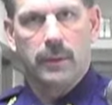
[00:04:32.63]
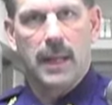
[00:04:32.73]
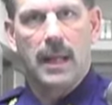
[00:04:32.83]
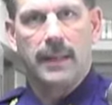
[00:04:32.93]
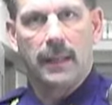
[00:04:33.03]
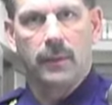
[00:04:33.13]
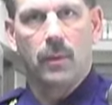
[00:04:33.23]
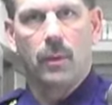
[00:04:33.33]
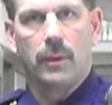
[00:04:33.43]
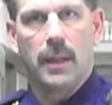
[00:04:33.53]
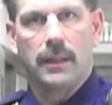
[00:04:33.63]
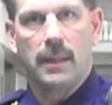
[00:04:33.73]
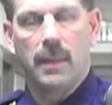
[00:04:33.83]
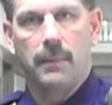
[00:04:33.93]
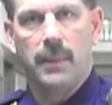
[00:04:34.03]
to contact the court on the
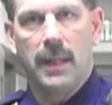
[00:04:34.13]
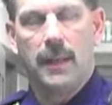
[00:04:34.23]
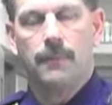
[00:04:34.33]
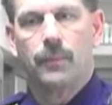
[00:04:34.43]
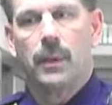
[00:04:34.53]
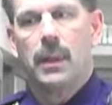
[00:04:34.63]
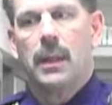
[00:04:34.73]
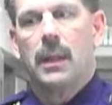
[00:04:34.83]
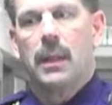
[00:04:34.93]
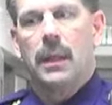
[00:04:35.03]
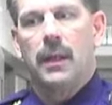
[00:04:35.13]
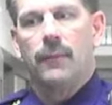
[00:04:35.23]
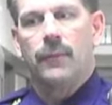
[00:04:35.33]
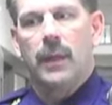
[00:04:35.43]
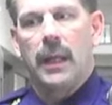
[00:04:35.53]
MIP.
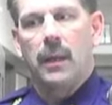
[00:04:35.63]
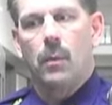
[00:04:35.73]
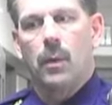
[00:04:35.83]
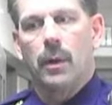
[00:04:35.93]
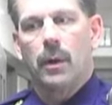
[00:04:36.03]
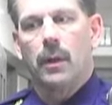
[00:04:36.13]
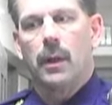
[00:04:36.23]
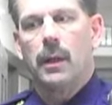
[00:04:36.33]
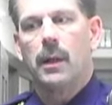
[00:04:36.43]
If they were